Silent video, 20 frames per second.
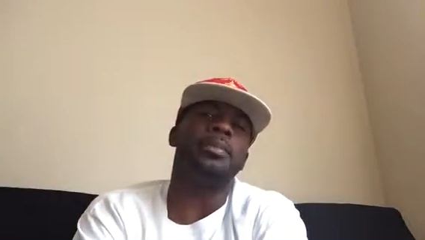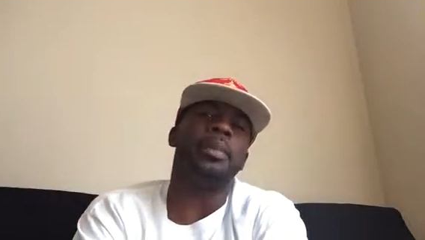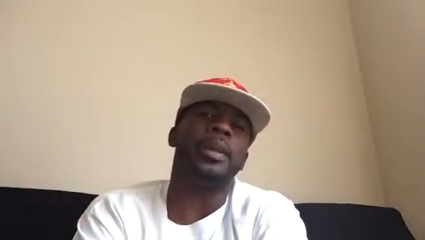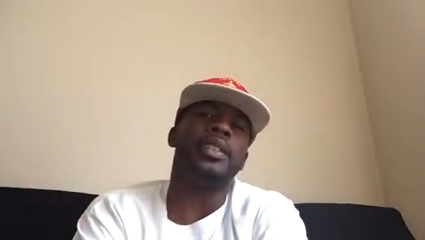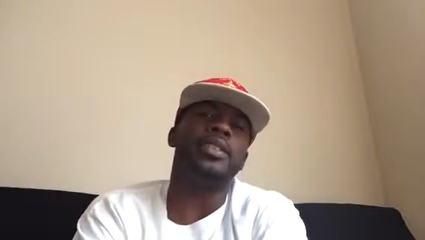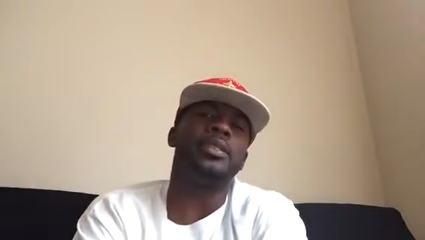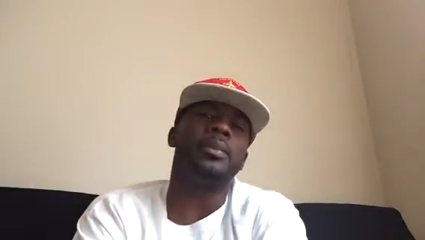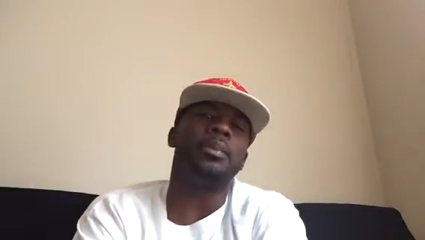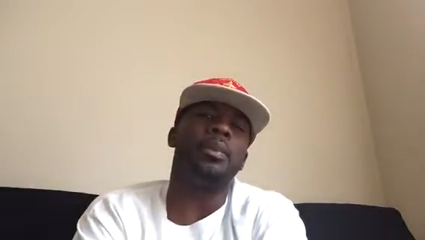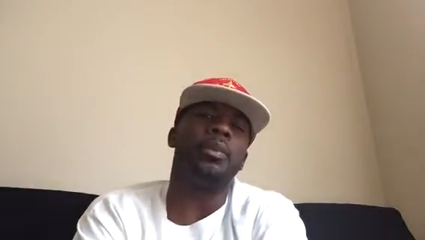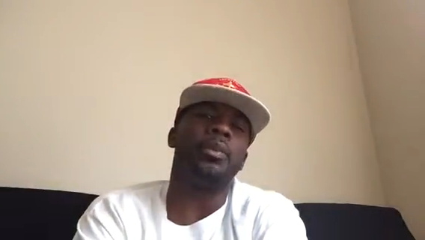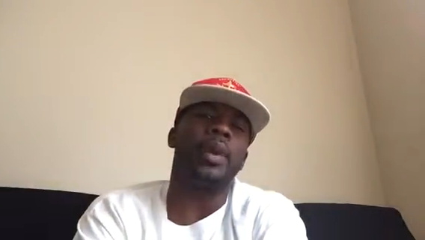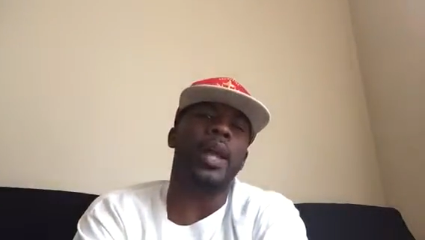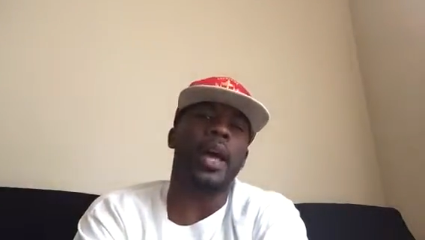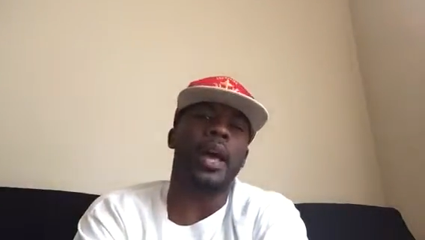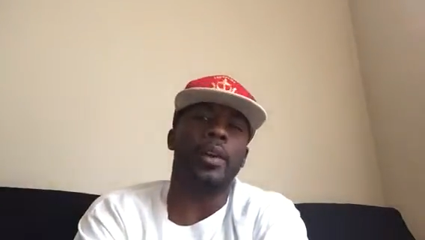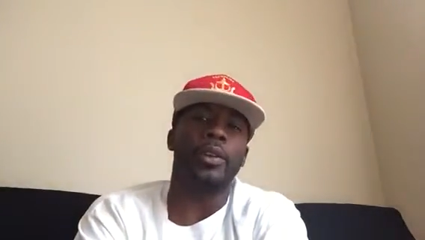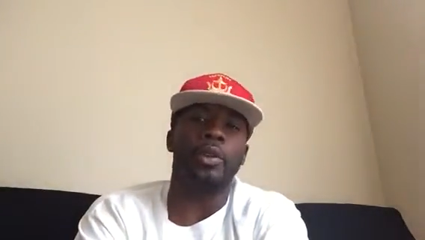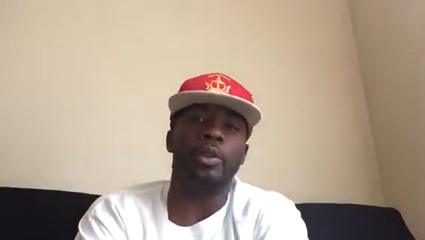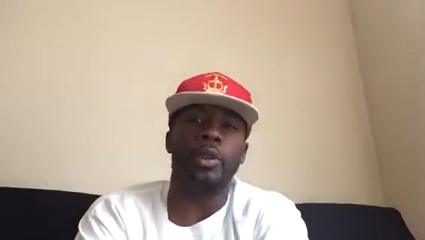based upon
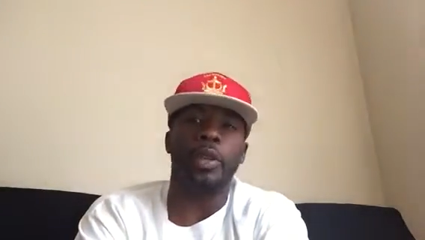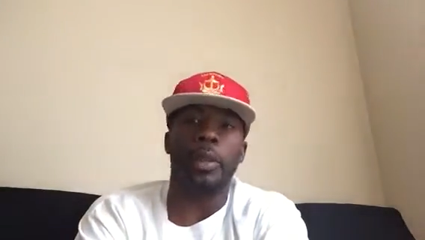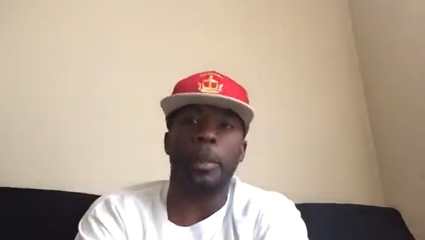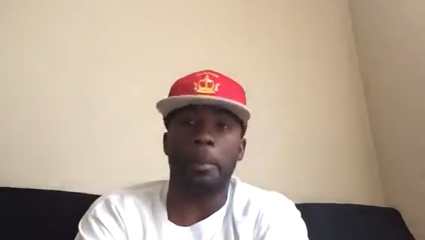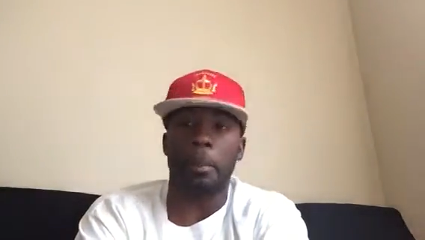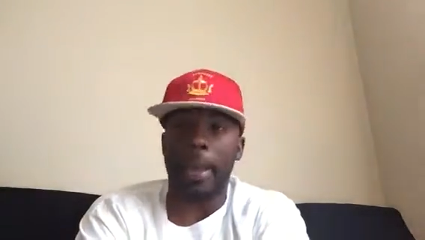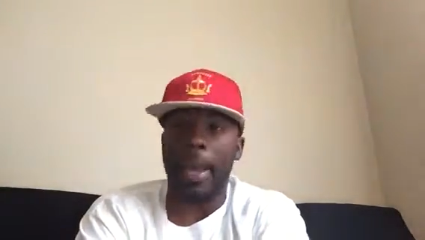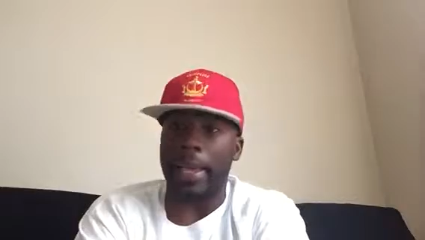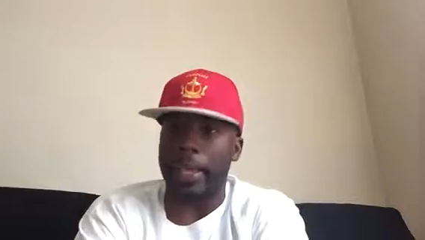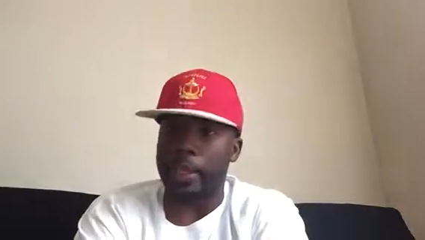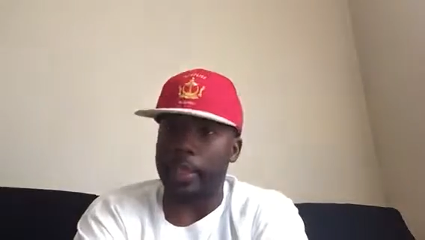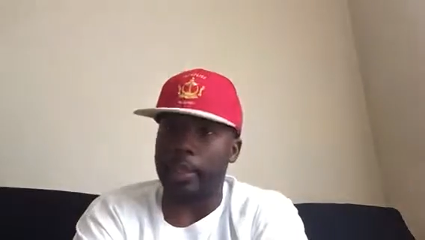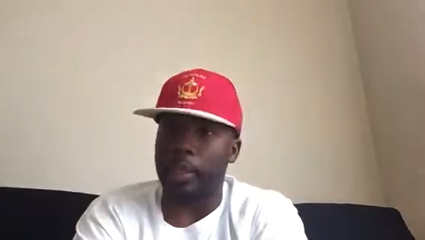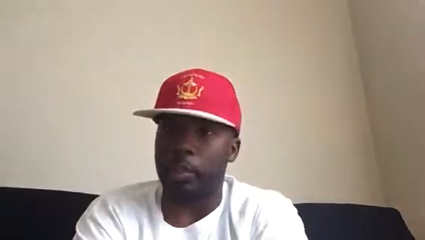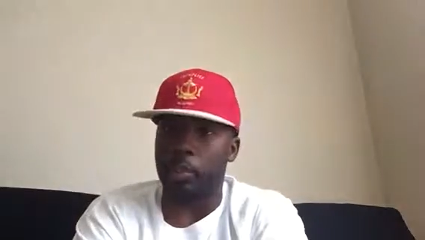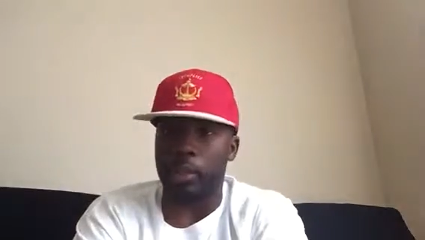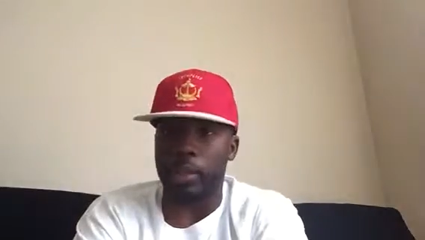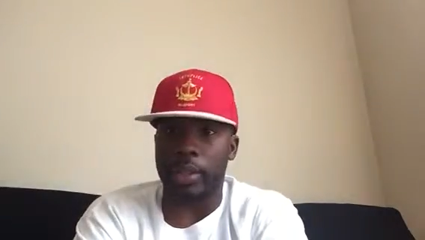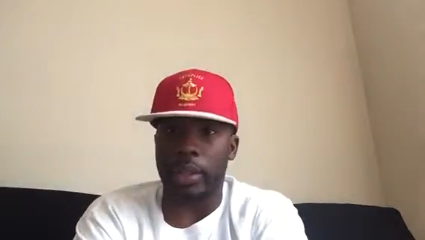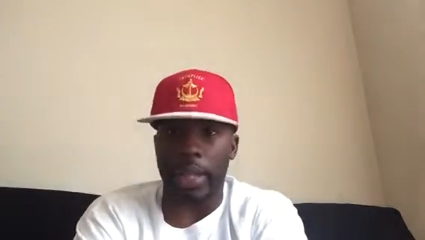how you can back it
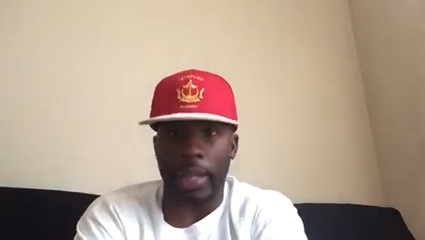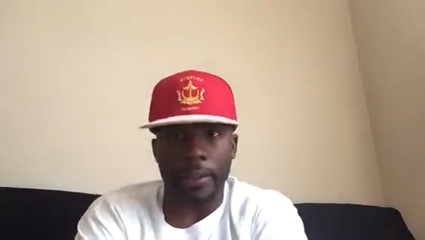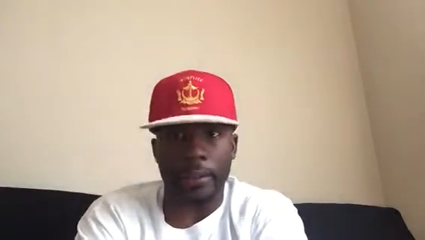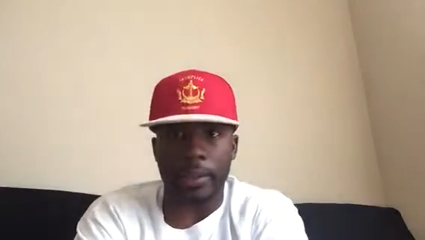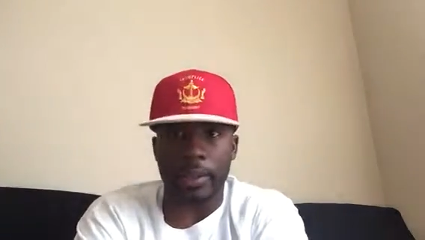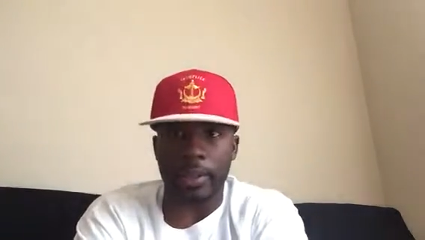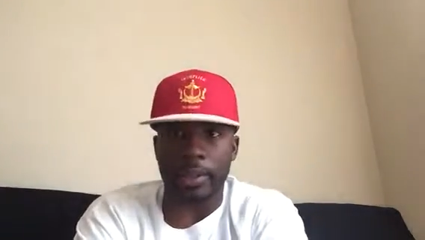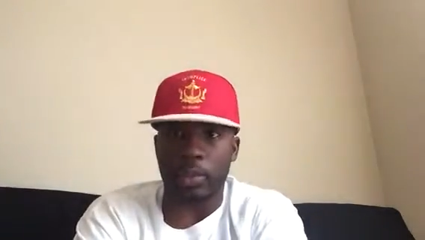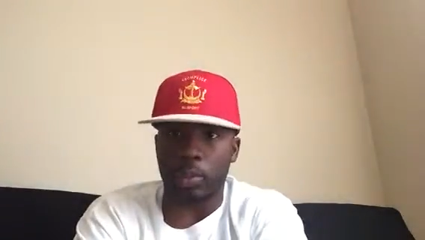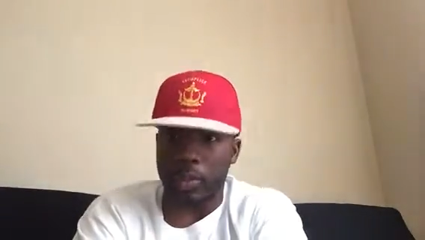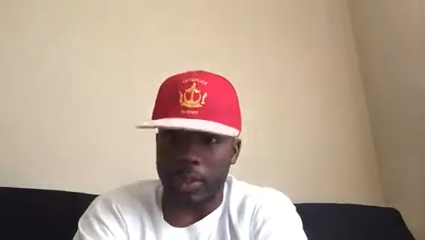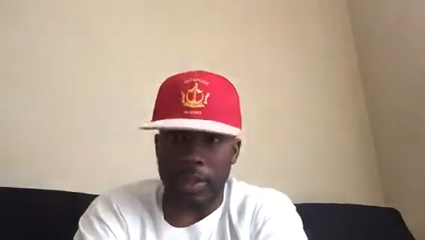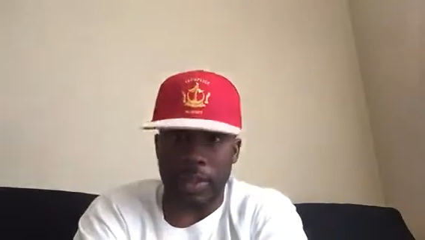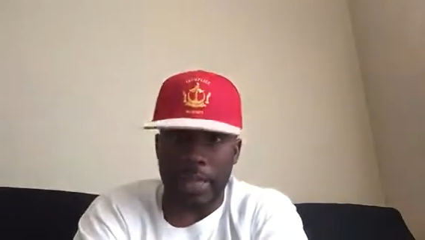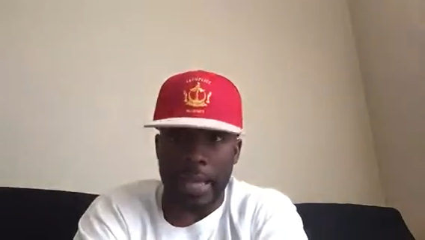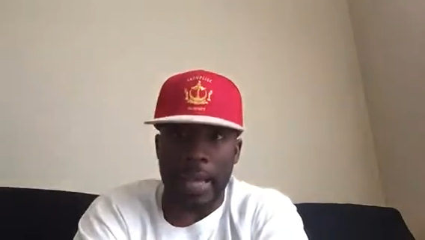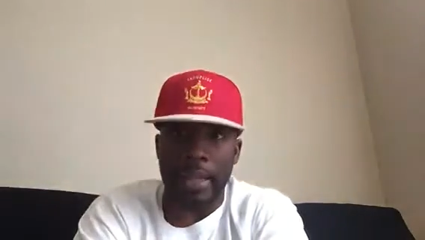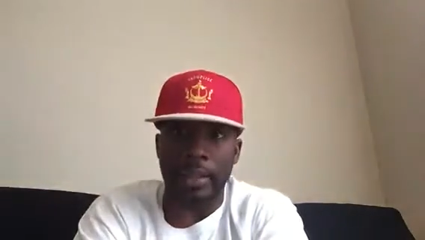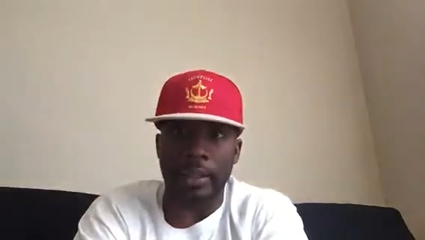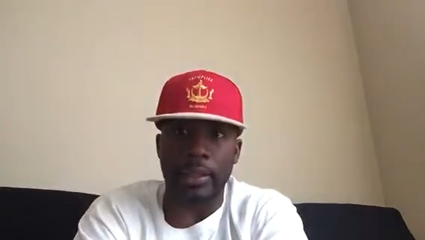up with evidence, with
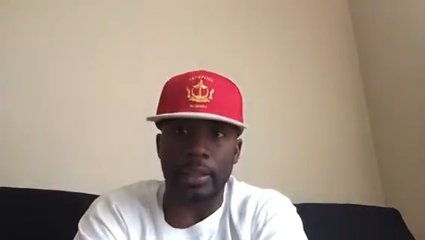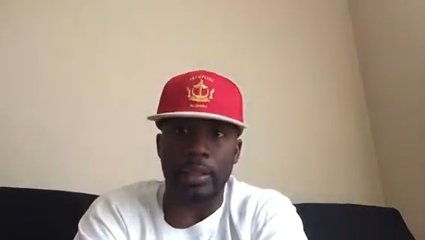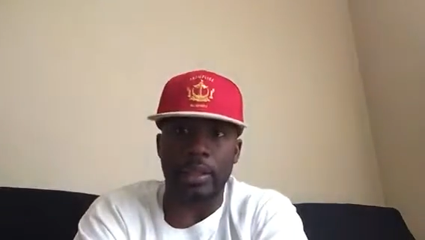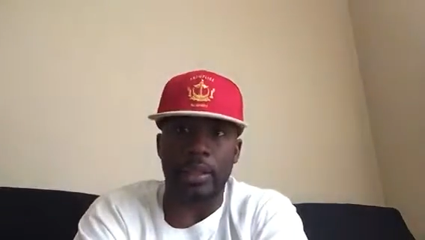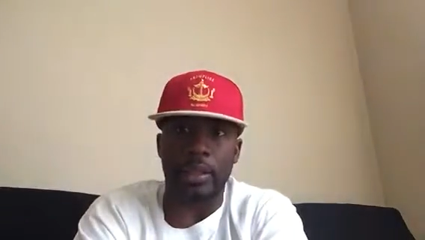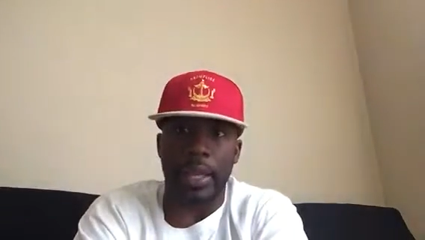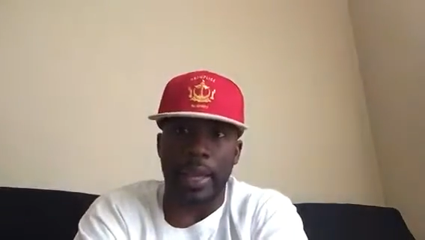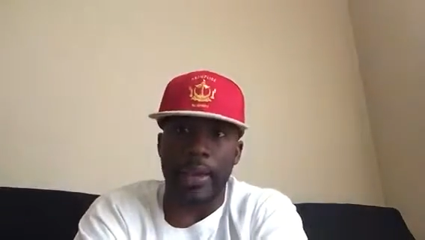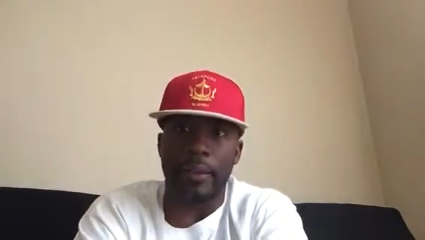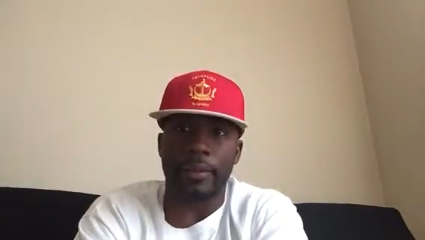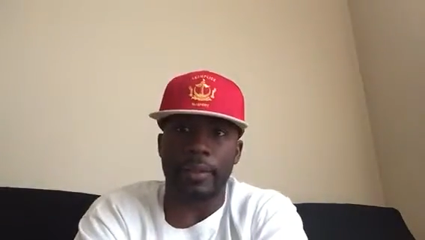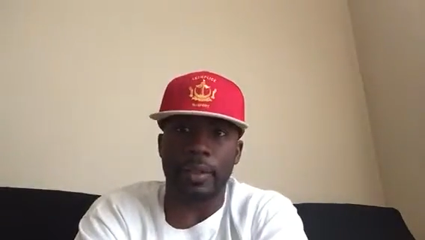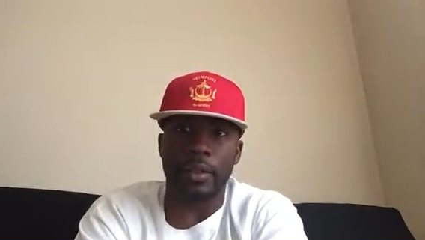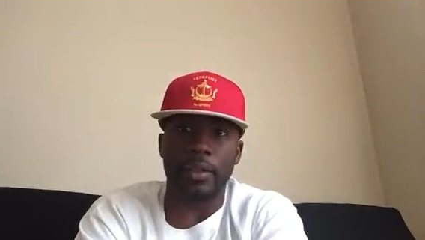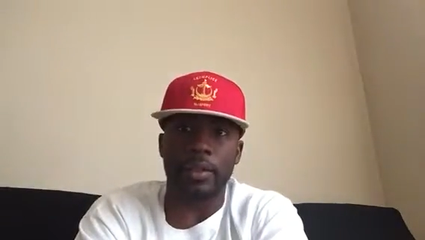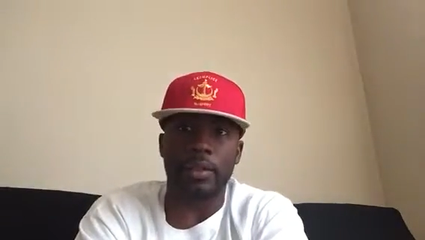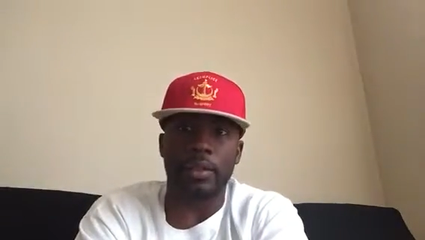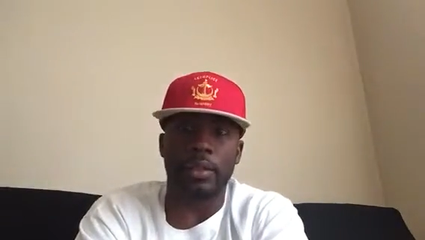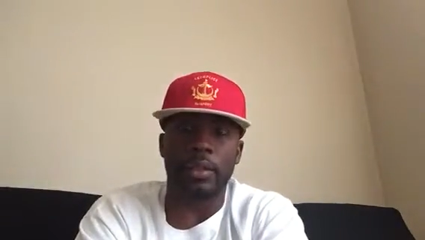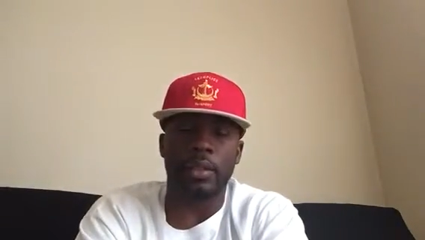solid
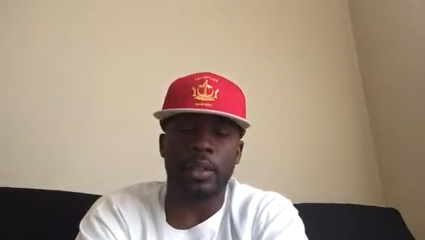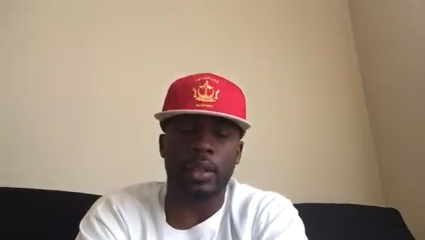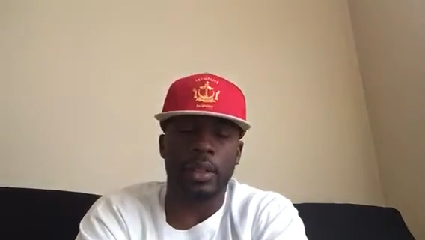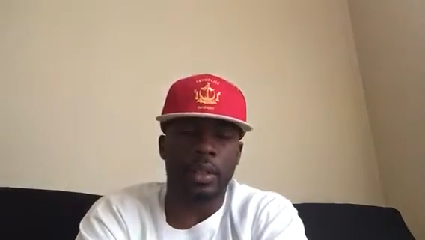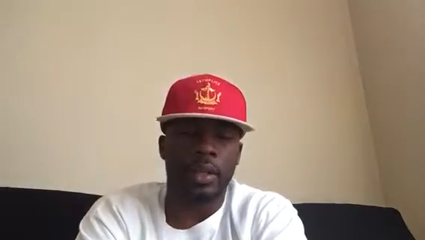evidence.